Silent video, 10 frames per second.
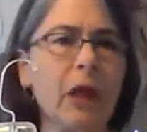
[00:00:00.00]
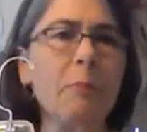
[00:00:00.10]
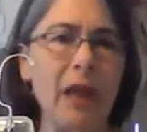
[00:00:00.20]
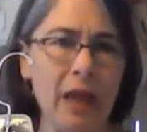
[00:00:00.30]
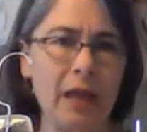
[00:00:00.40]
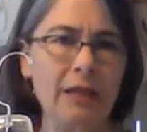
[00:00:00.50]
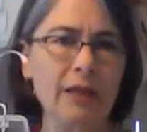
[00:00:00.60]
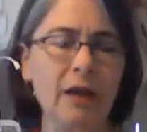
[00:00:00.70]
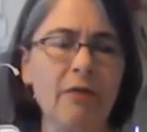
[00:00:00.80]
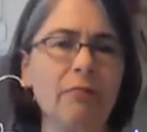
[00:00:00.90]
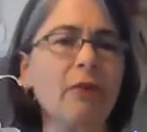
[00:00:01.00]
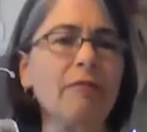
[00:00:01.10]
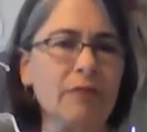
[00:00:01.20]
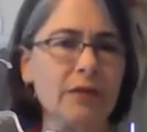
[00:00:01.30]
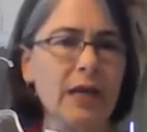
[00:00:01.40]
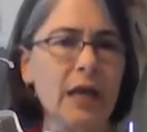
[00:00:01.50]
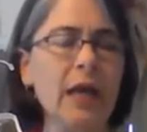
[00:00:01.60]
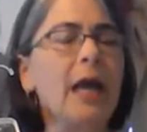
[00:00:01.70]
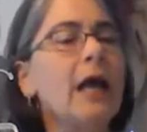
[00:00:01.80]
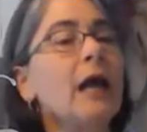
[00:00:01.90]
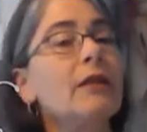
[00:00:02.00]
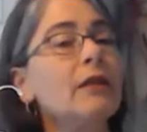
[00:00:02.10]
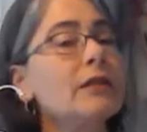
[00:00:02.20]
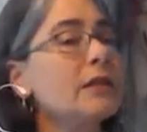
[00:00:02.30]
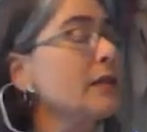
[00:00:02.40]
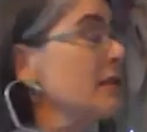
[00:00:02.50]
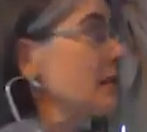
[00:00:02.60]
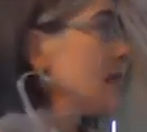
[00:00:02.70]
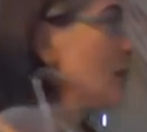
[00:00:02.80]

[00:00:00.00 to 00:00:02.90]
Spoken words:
band of ruffles. This is